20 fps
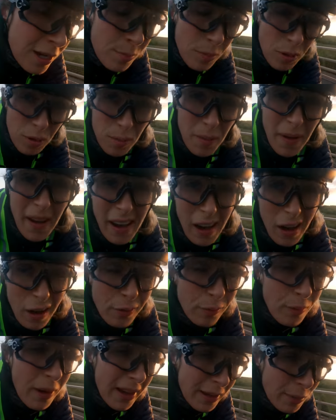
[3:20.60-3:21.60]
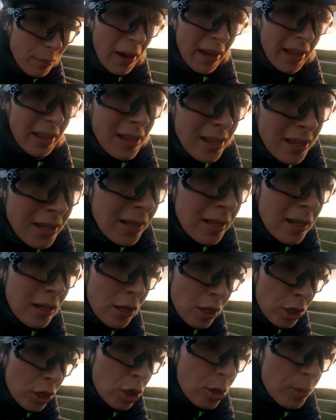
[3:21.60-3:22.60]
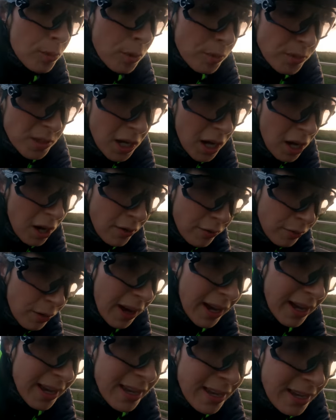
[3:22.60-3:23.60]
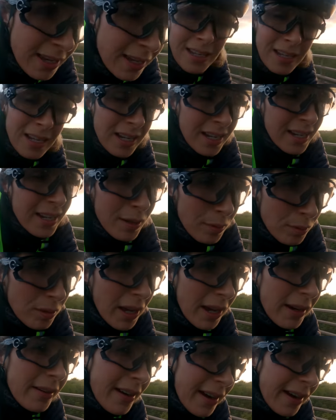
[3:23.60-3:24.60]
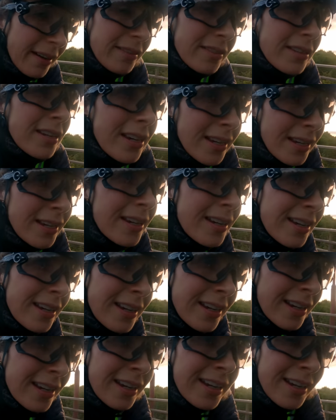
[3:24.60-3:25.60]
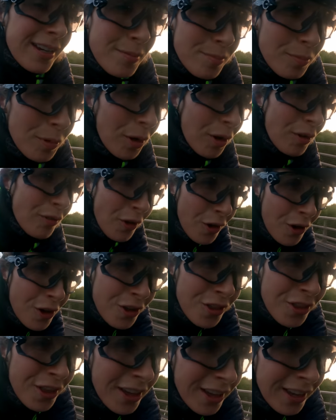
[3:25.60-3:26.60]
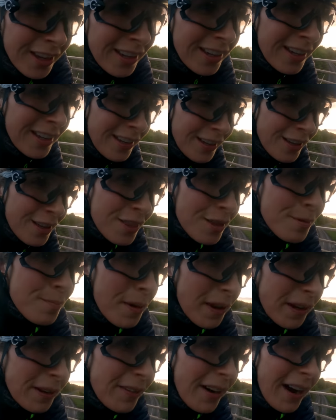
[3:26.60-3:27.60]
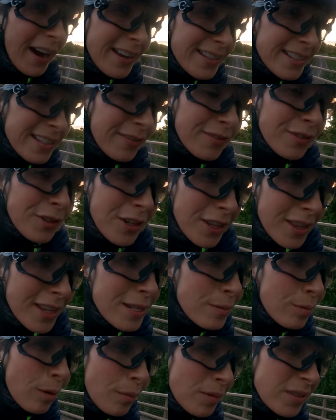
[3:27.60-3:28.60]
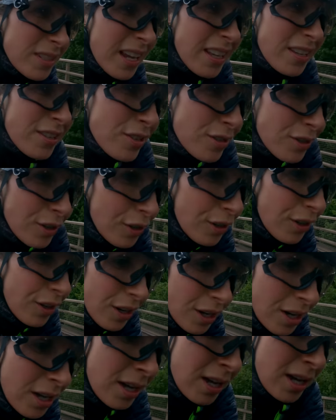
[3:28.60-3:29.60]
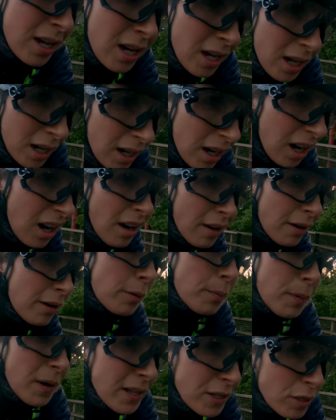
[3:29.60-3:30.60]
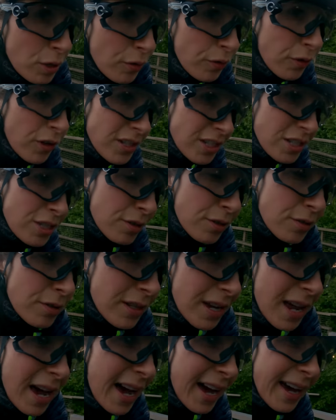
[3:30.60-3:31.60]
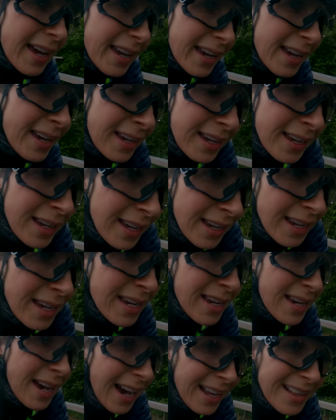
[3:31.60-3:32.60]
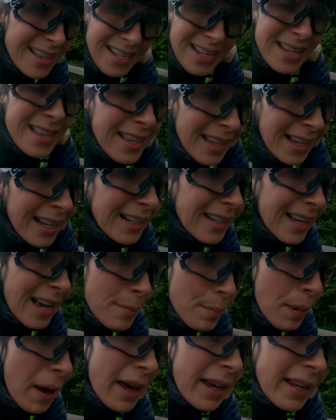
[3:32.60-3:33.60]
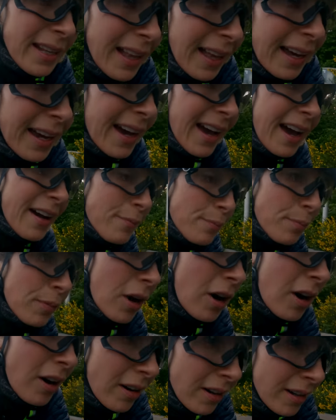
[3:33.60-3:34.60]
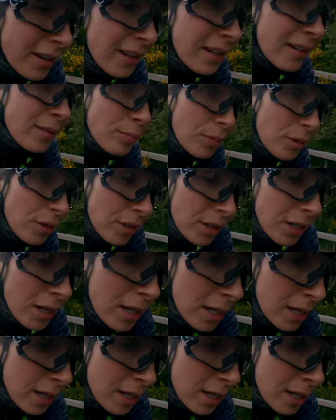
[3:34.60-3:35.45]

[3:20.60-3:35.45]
we're about halfway, well, coming up to halfway. We'll get around. But of all the big rides I've done in this one was, I just thought, oh, it'll be tough because it's through the night. I didn't think I'd get pain like I have got, but